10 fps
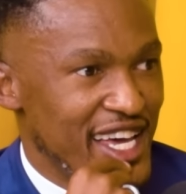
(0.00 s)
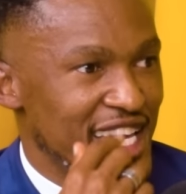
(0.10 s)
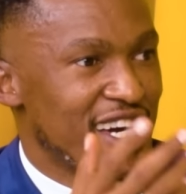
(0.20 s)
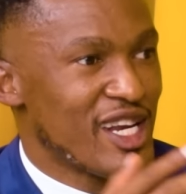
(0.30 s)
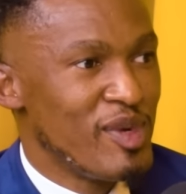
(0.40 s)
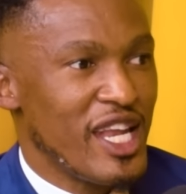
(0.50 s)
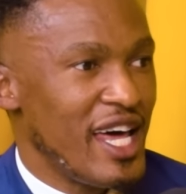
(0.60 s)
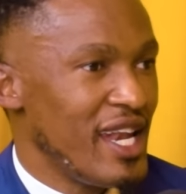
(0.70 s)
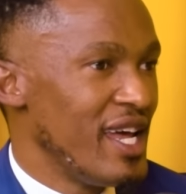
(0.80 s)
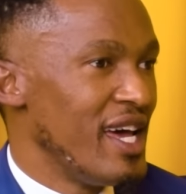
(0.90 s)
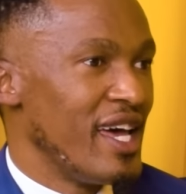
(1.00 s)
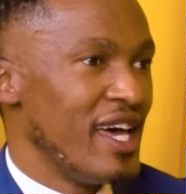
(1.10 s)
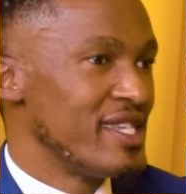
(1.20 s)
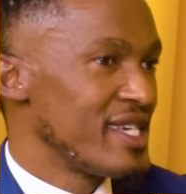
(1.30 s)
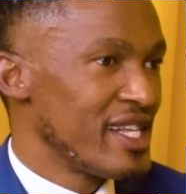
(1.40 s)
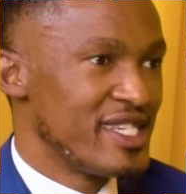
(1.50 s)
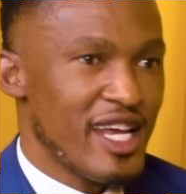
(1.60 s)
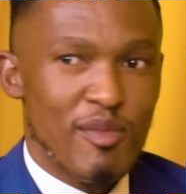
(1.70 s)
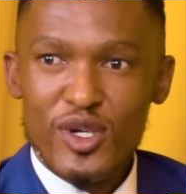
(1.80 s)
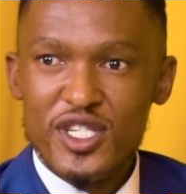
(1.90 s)
A criminal, it's
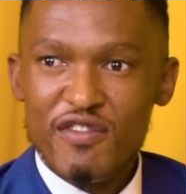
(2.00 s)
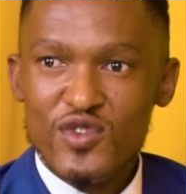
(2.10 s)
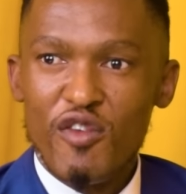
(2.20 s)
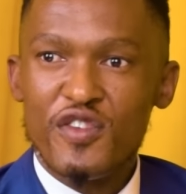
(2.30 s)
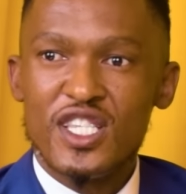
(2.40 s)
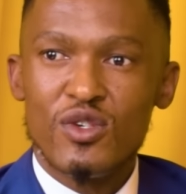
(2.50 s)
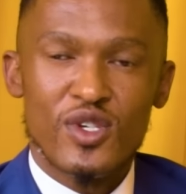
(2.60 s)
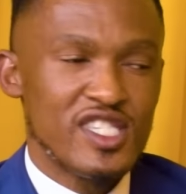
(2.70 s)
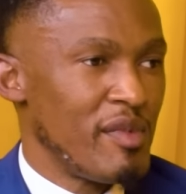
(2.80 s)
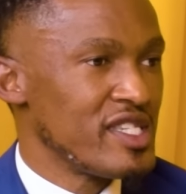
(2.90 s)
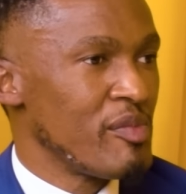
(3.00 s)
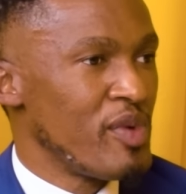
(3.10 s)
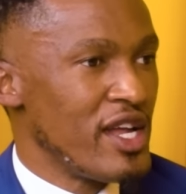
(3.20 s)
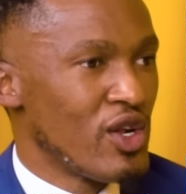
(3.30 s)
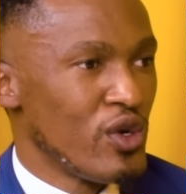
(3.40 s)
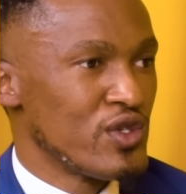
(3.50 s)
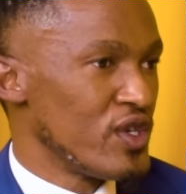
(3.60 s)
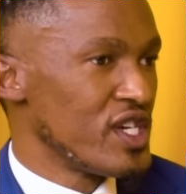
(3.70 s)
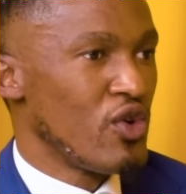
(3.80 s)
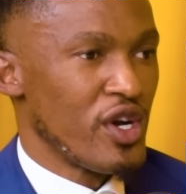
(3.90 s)
ulterior motives. Obviously, uzosebenza behind closed
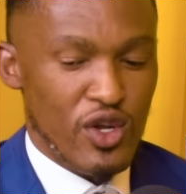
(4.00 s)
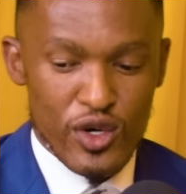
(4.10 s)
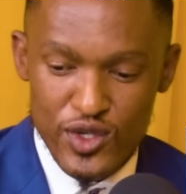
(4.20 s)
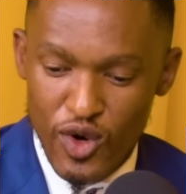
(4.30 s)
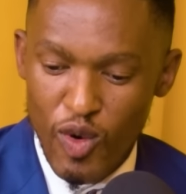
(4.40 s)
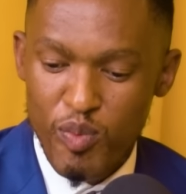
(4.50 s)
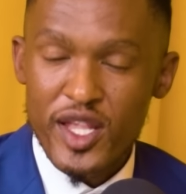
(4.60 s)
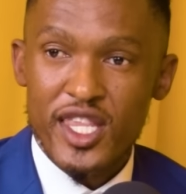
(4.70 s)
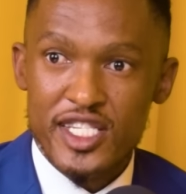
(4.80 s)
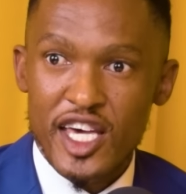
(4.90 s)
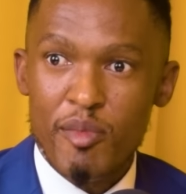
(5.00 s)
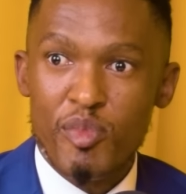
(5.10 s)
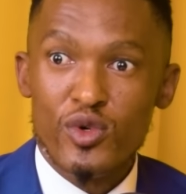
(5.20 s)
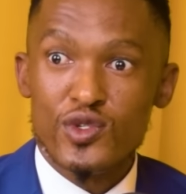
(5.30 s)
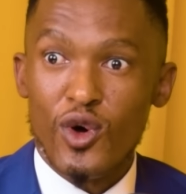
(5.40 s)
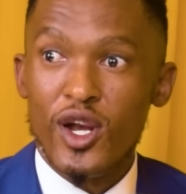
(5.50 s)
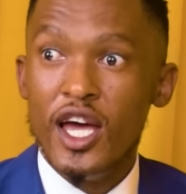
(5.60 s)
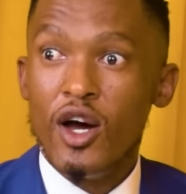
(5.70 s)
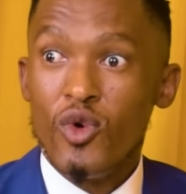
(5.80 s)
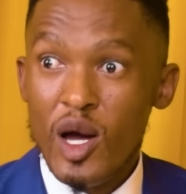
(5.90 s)
doors and corridors. You open the tap. Usol,
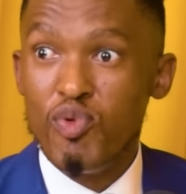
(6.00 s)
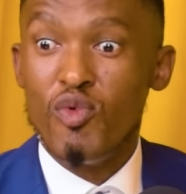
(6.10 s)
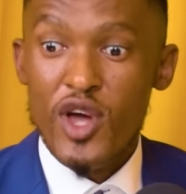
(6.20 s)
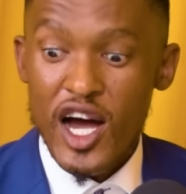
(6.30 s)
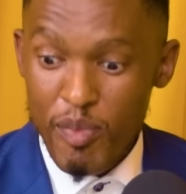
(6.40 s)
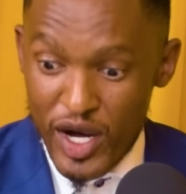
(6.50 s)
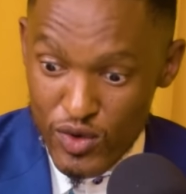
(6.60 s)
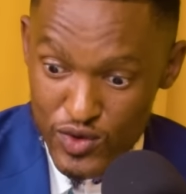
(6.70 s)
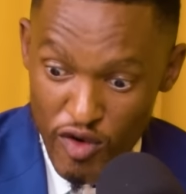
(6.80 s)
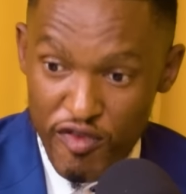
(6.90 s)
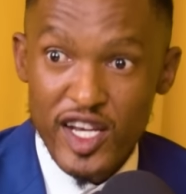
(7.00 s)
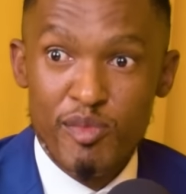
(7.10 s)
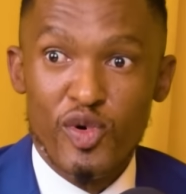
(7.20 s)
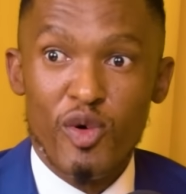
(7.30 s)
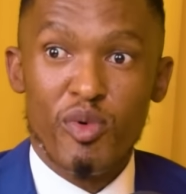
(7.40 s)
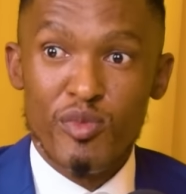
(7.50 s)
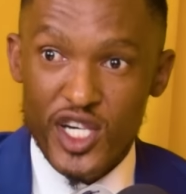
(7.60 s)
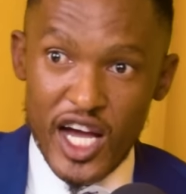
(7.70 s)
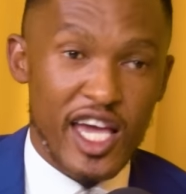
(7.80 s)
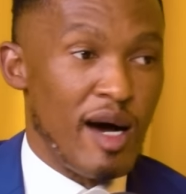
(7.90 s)
uyaphumula ngaphandle uthi uyovala impompo,
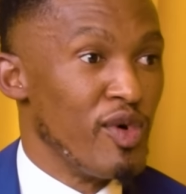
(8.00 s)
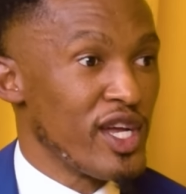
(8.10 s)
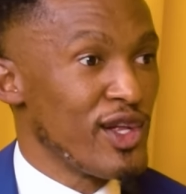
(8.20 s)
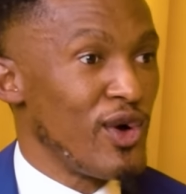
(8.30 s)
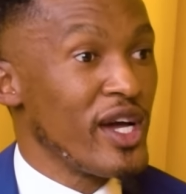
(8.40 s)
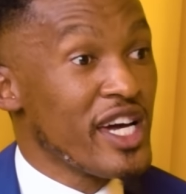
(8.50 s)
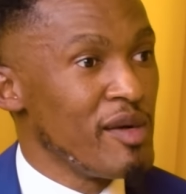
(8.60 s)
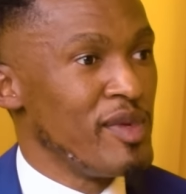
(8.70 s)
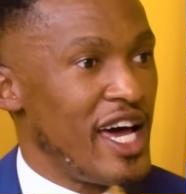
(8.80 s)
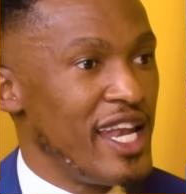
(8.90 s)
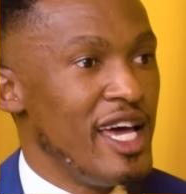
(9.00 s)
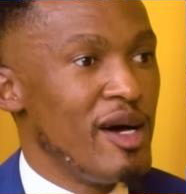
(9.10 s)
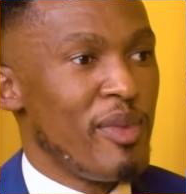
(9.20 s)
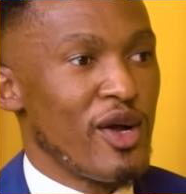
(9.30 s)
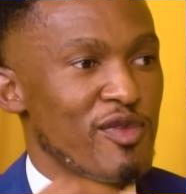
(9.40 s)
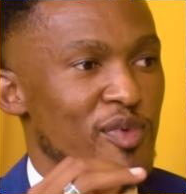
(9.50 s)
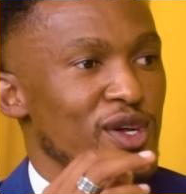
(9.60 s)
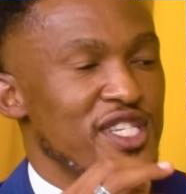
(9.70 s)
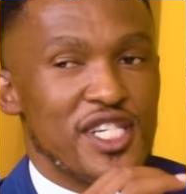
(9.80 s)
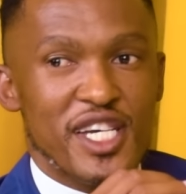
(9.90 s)
umshange amure enhloko, a criminal. But with
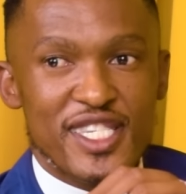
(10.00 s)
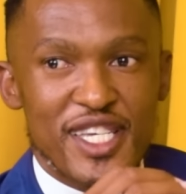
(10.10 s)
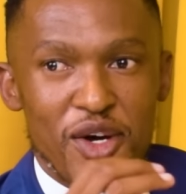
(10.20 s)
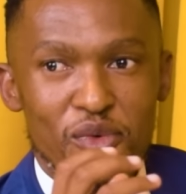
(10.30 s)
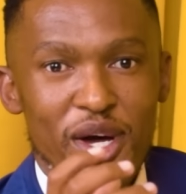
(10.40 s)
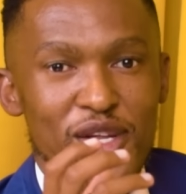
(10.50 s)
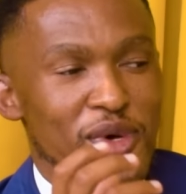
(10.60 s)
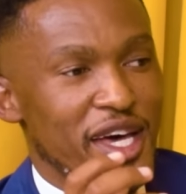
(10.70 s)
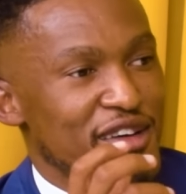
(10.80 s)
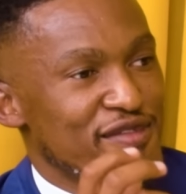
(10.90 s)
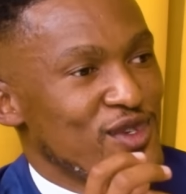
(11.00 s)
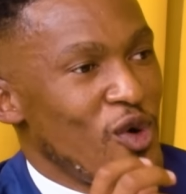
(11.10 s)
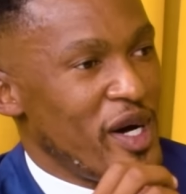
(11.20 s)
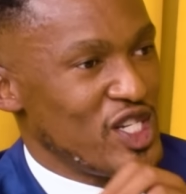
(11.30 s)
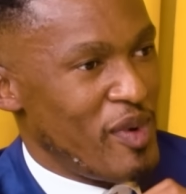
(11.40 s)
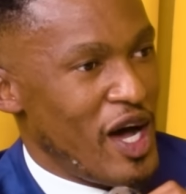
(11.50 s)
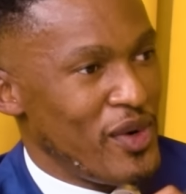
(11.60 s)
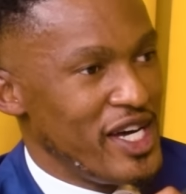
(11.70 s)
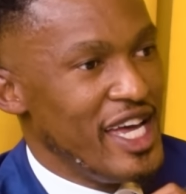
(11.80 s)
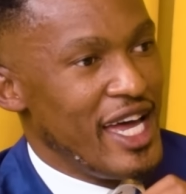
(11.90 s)
politicians, when you have so much
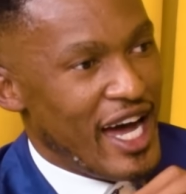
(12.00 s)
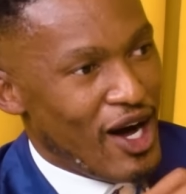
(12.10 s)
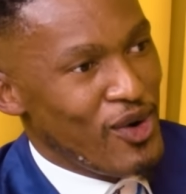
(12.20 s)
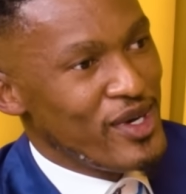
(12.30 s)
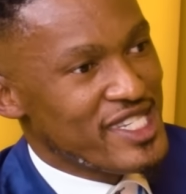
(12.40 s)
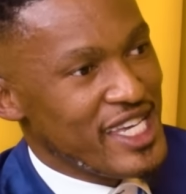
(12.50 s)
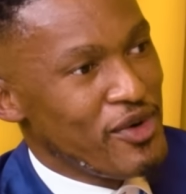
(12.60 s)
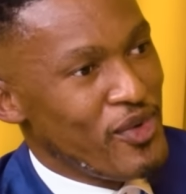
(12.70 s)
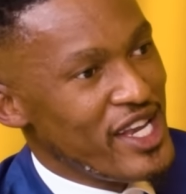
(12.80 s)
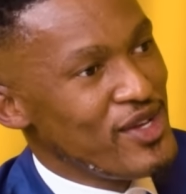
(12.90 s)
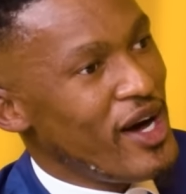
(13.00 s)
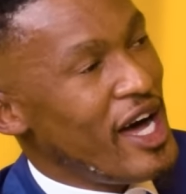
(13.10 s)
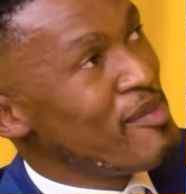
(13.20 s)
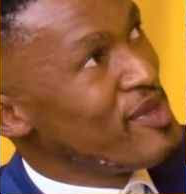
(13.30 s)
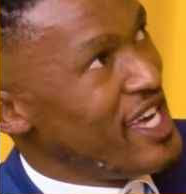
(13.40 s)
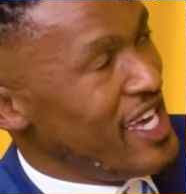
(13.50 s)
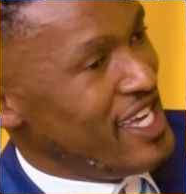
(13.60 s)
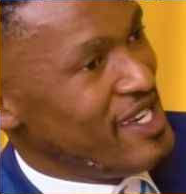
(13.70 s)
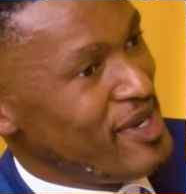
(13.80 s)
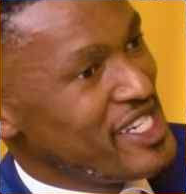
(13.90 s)
power, I always say when you're up there,
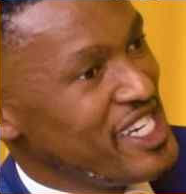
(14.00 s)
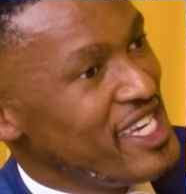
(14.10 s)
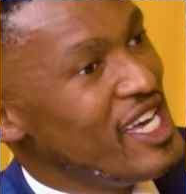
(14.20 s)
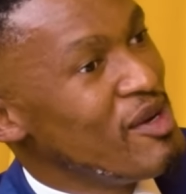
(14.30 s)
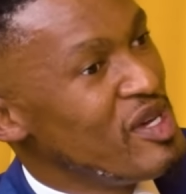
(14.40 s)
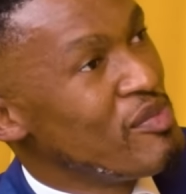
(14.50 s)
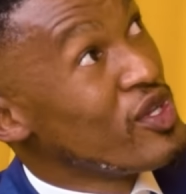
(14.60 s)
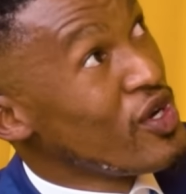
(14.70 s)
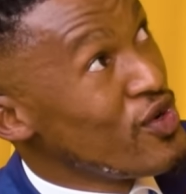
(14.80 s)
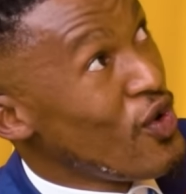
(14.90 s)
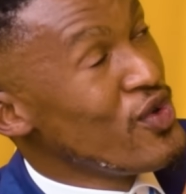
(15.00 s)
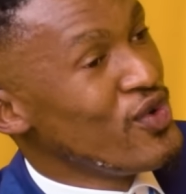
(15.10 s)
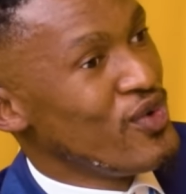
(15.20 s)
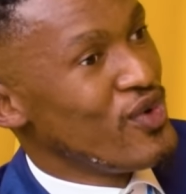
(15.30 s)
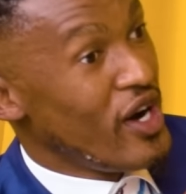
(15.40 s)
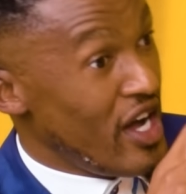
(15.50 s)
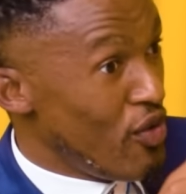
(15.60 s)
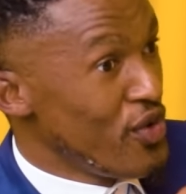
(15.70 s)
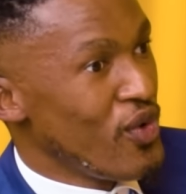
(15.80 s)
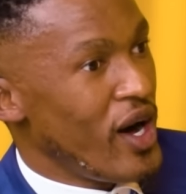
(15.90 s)
actually, people will know you,
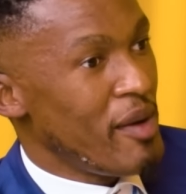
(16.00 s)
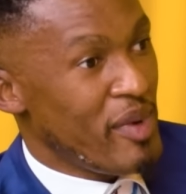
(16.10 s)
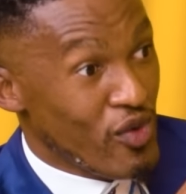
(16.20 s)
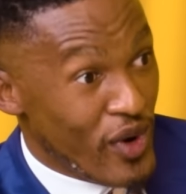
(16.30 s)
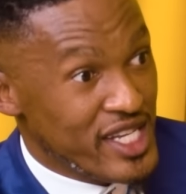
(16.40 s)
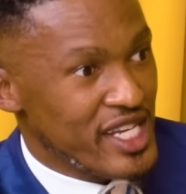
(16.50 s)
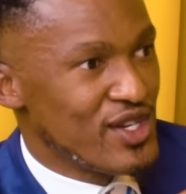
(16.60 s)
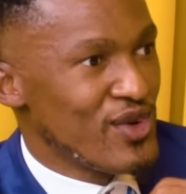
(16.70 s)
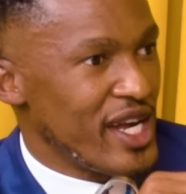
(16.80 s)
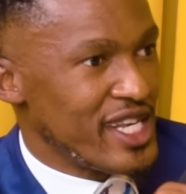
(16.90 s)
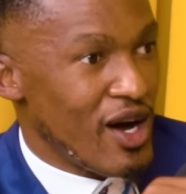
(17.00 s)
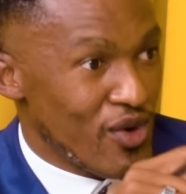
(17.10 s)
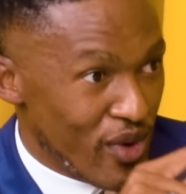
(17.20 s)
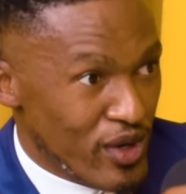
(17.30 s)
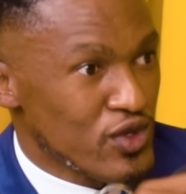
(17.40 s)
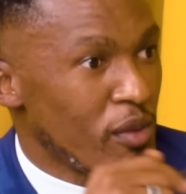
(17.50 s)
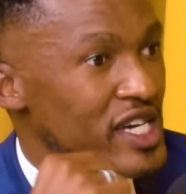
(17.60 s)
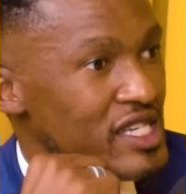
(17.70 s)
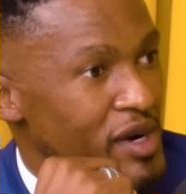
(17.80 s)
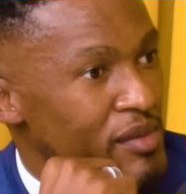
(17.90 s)
who you are, but wait until you are down. When
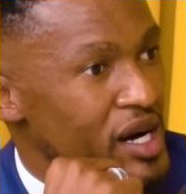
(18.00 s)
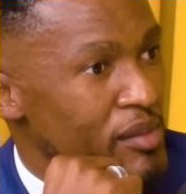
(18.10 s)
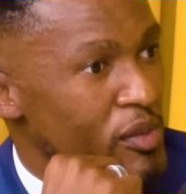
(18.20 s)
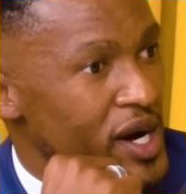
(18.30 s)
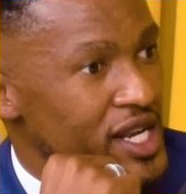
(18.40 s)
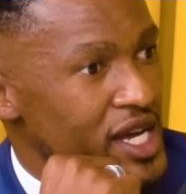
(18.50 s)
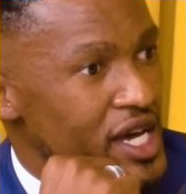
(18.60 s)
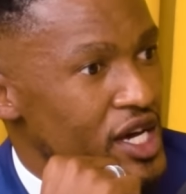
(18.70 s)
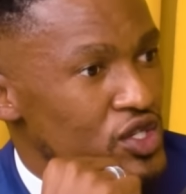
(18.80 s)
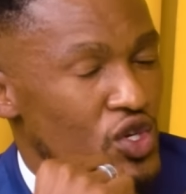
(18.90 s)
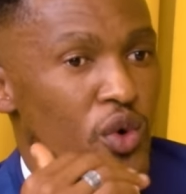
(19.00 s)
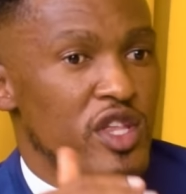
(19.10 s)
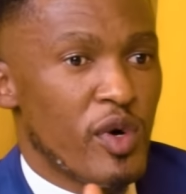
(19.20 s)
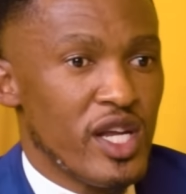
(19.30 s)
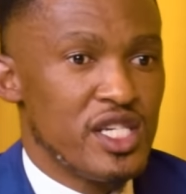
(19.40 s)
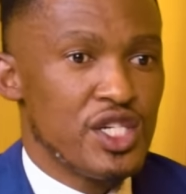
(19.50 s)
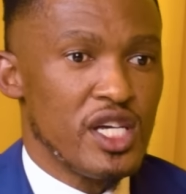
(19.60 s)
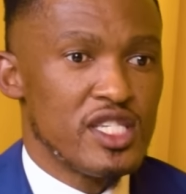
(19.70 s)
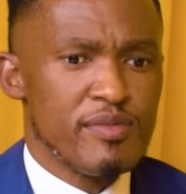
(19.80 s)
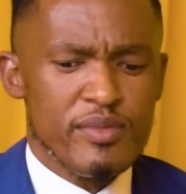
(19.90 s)
uzobaza abantu babo bani. So with
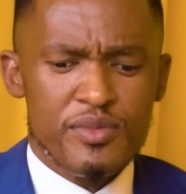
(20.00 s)
politicians,